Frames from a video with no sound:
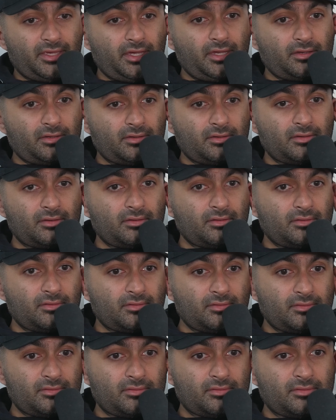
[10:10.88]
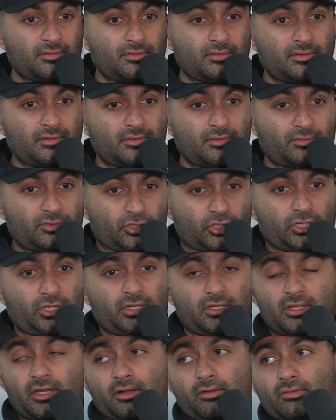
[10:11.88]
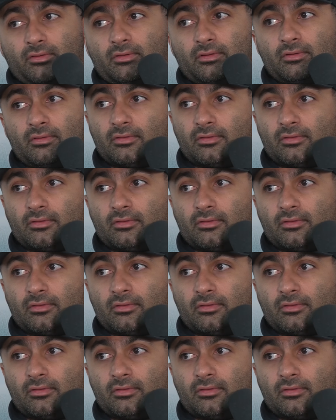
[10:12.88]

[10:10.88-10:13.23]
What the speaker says: Yeah. We should though.